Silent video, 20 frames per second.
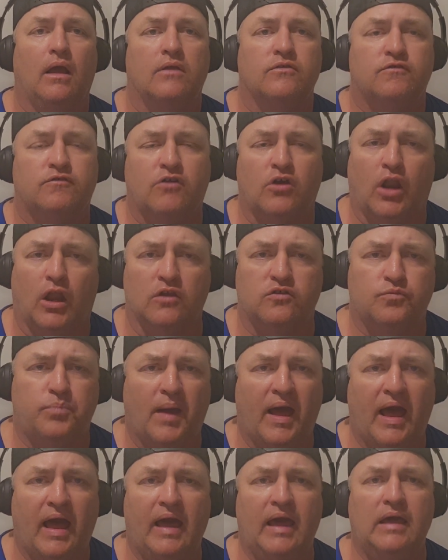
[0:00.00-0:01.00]
It's close
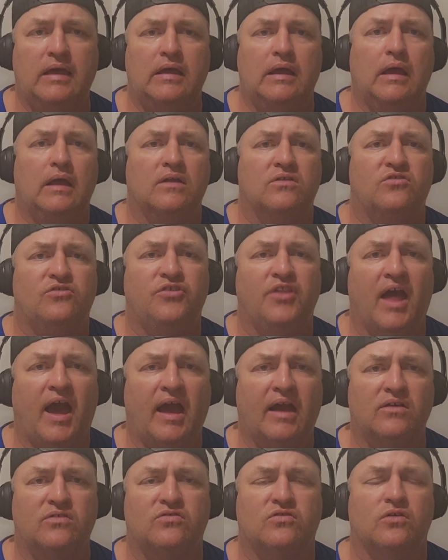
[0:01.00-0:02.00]
by. It's
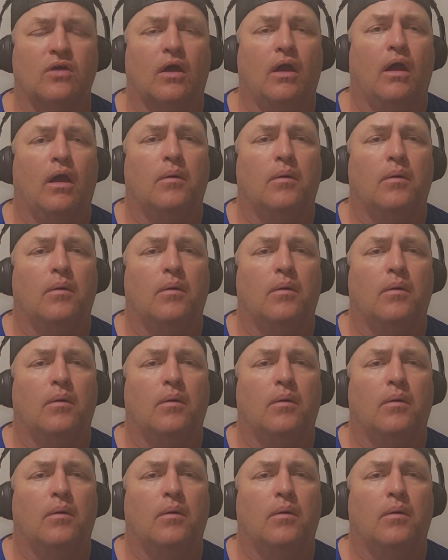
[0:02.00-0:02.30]
nice.